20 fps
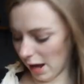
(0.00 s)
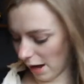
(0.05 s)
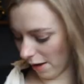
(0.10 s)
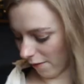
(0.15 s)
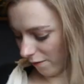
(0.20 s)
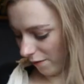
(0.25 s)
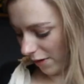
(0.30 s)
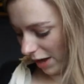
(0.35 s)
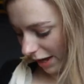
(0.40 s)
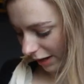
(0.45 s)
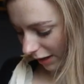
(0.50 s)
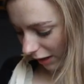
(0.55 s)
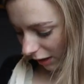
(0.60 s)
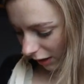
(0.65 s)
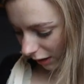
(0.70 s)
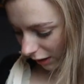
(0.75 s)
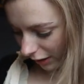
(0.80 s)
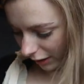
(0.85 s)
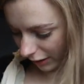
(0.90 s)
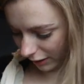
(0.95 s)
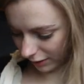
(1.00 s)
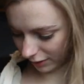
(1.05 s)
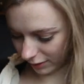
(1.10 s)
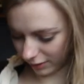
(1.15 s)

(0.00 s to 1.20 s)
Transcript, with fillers: and then I'd